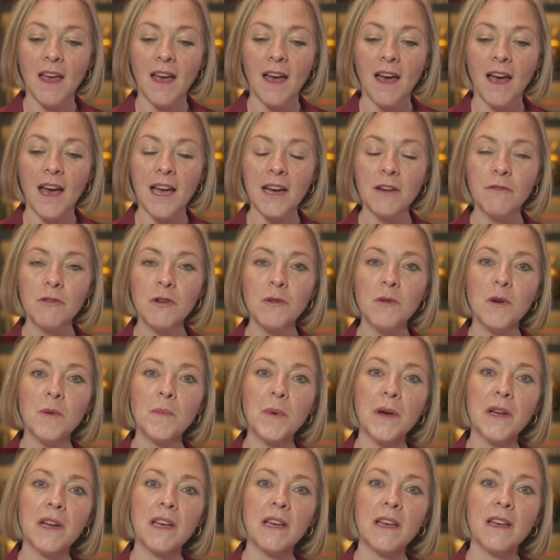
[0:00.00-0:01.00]
I grew
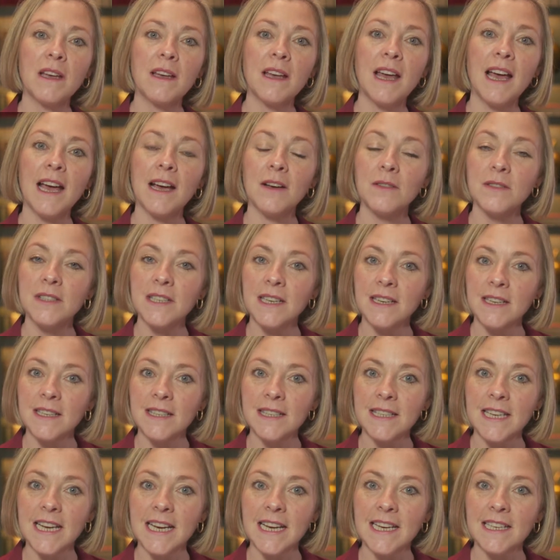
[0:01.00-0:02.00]
up on a housing
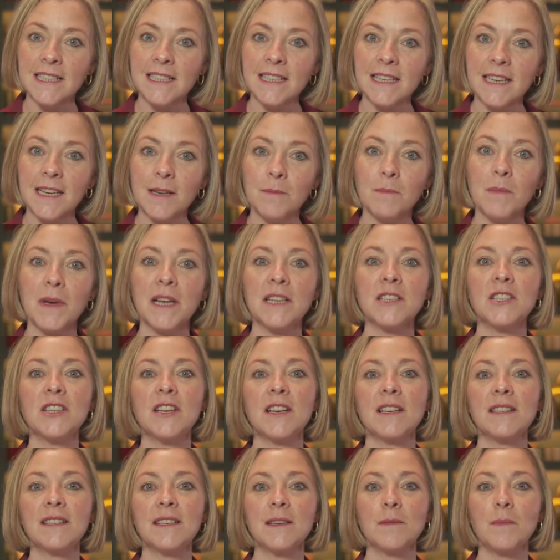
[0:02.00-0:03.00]
estate in
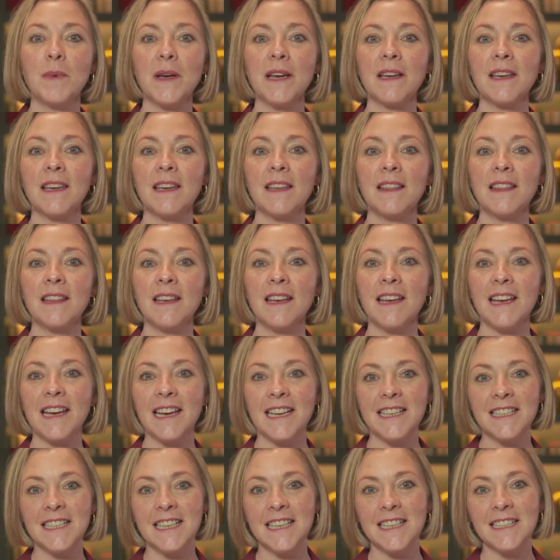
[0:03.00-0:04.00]
Manchester back in the
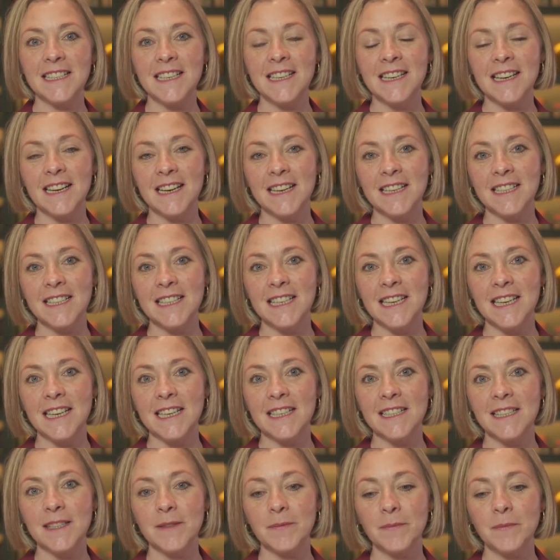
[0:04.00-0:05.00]
80s and
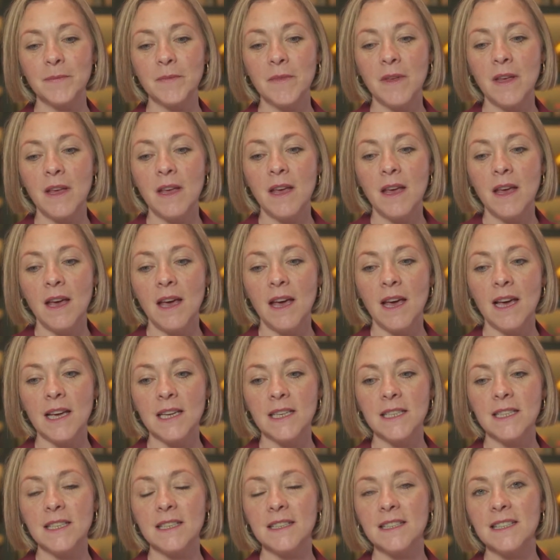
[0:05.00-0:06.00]
90s
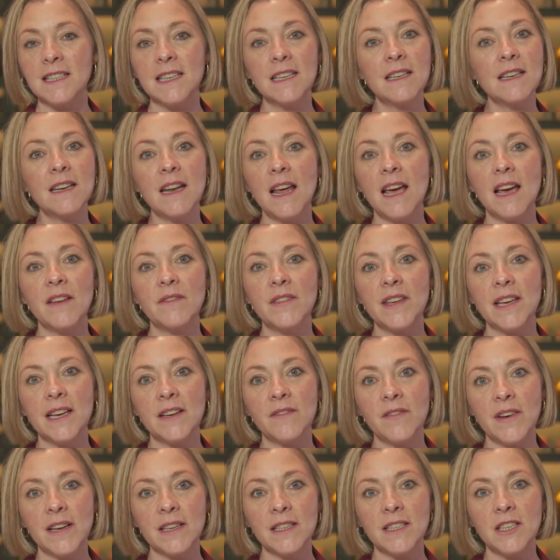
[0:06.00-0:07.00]
and didn't have the
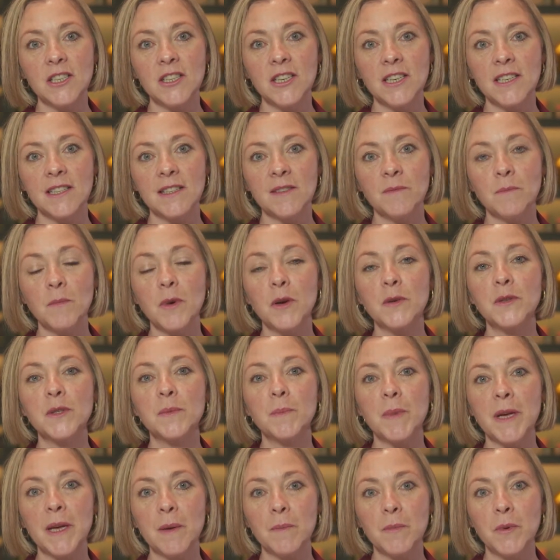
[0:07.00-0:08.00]
advantages of
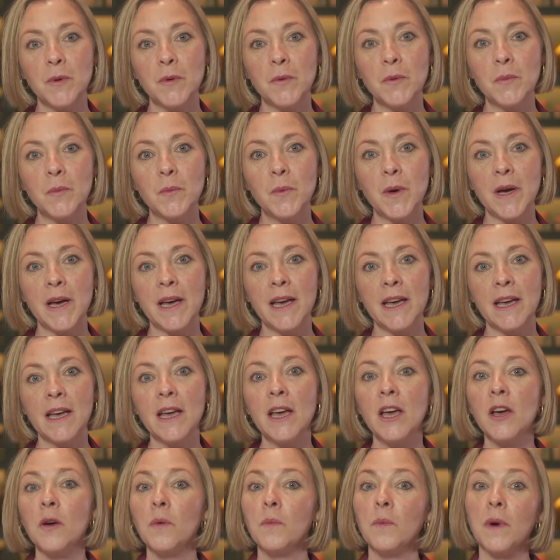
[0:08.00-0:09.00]
most people where
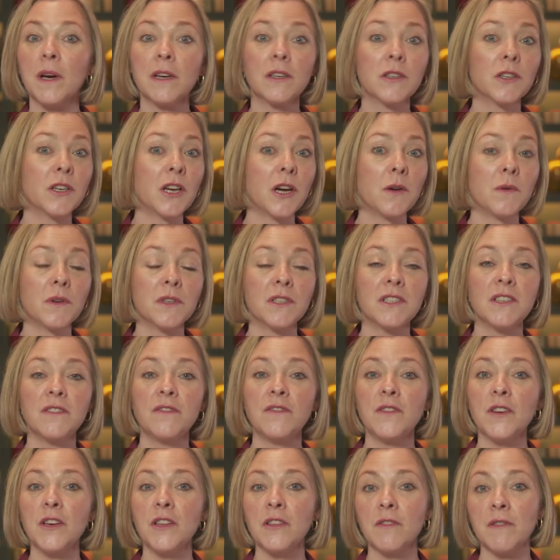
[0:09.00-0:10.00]
I could go on to
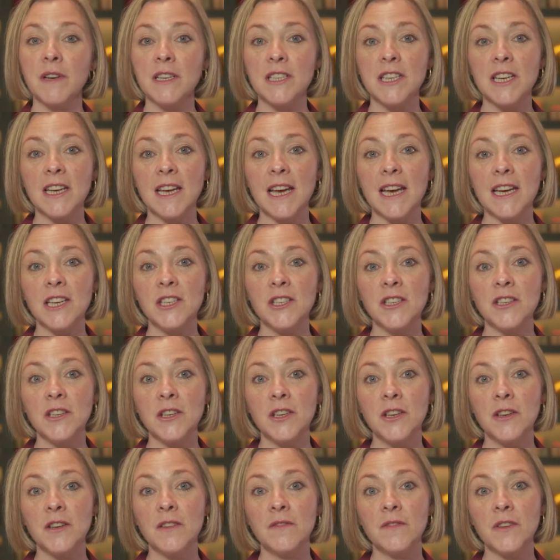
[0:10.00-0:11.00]
further education
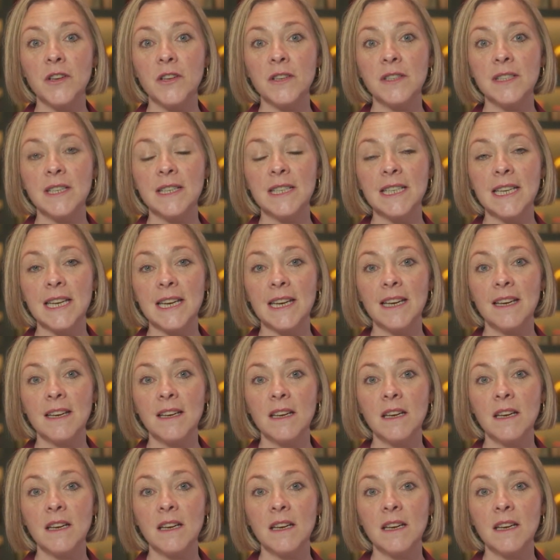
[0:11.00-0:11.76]
and university.